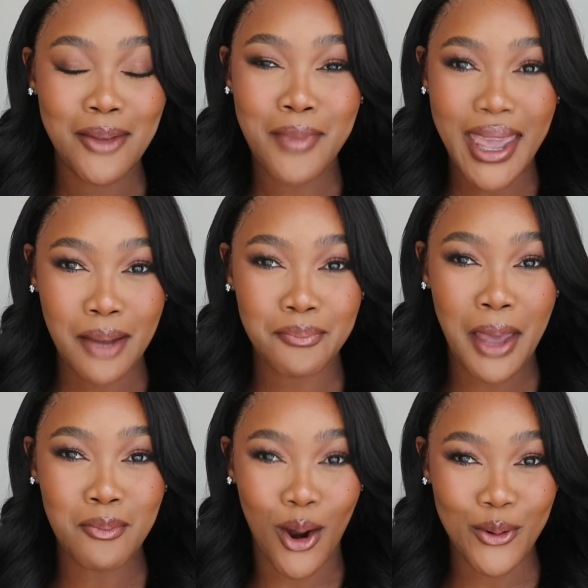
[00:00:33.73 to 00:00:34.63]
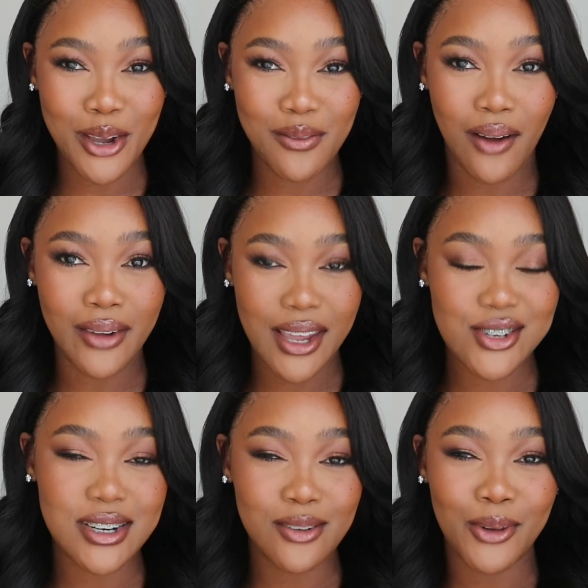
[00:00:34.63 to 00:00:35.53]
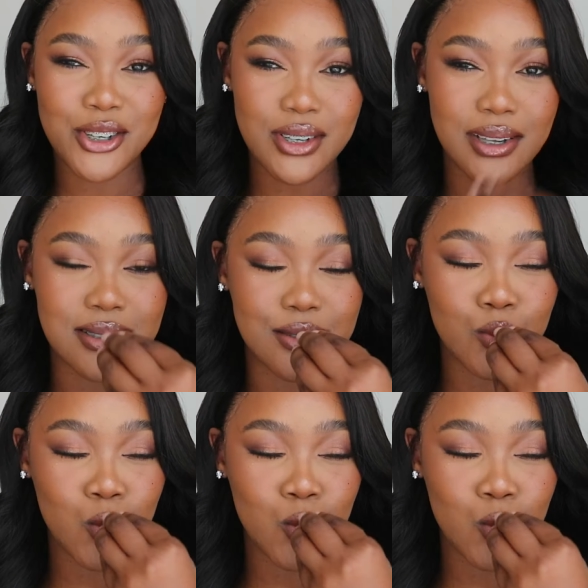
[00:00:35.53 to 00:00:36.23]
foundation, which is